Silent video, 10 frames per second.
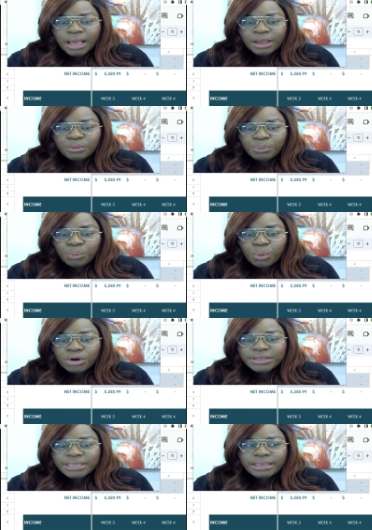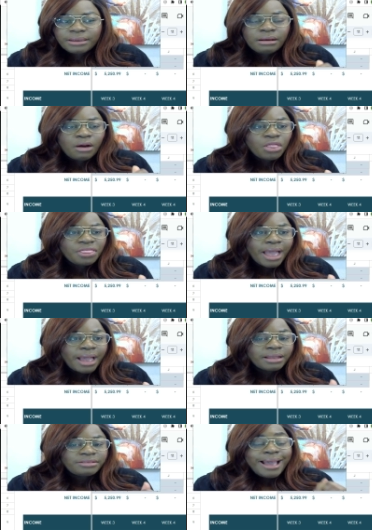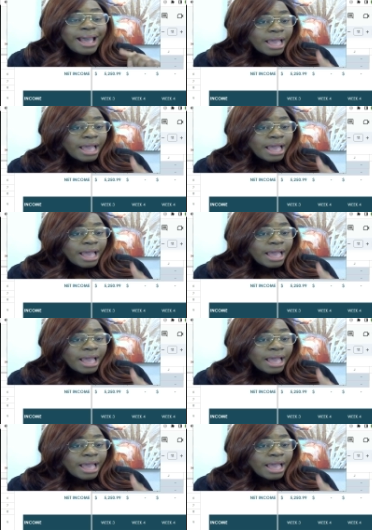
I'm working on that